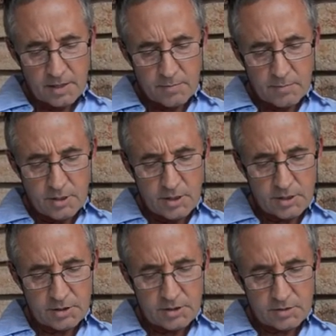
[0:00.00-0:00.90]

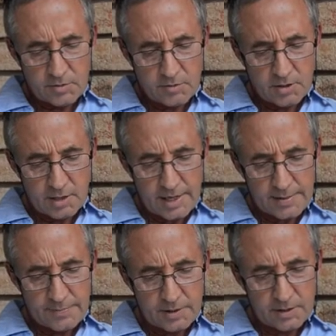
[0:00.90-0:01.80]
merge
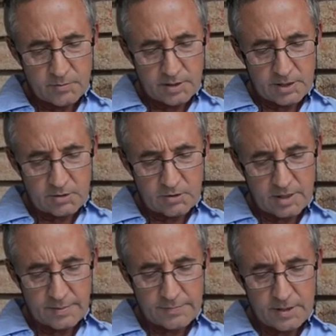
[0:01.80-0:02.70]
happened when the two
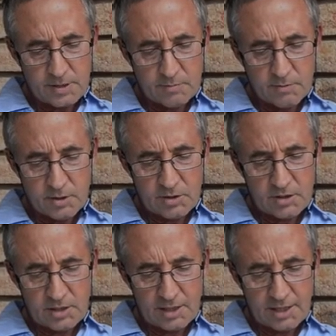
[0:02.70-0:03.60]
companies merged
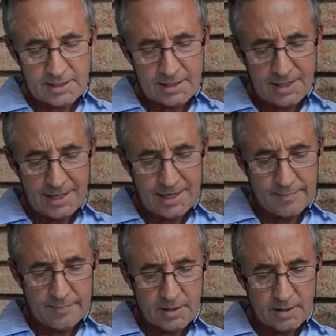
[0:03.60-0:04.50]
in
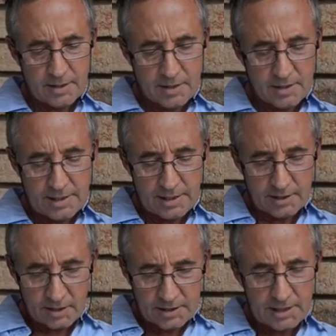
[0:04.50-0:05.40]

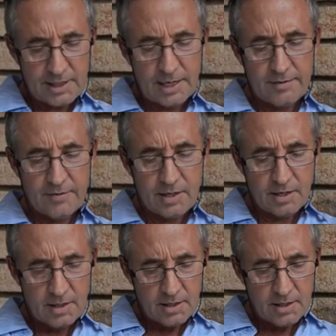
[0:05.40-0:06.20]
1911,